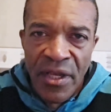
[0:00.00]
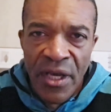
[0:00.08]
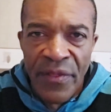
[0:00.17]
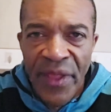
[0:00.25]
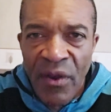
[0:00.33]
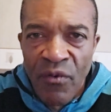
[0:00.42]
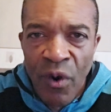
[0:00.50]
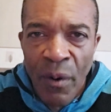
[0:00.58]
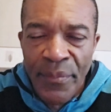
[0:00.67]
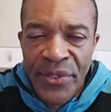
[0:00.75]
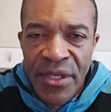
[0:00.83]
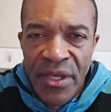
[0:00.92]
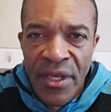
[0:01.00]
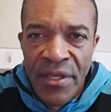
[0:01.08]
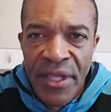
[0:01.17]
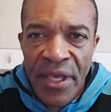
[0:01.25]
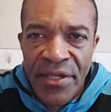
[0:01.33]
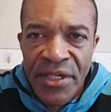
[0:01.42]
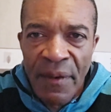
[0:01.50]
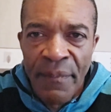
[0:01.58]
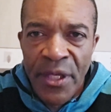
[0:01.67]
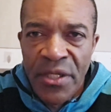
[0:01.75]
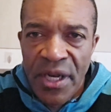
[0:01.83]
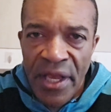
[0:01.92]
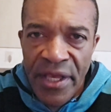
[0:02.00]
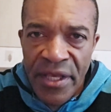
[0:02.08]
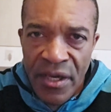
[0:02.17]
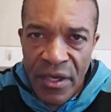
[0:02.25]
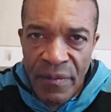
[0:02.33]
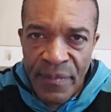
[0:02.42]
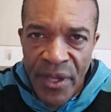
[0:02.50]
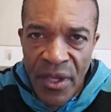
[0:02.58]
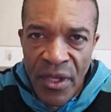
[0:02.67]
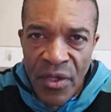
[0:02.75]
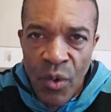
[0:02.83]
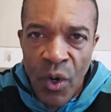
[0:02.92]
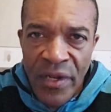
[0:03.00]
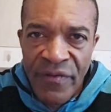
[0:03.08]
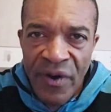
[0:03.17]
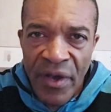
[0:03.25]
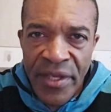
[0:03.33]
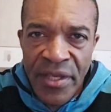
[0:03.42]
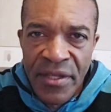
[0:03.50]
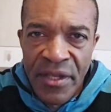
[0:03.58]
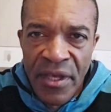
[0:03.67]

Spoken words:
and they romped their Champions League qualifying,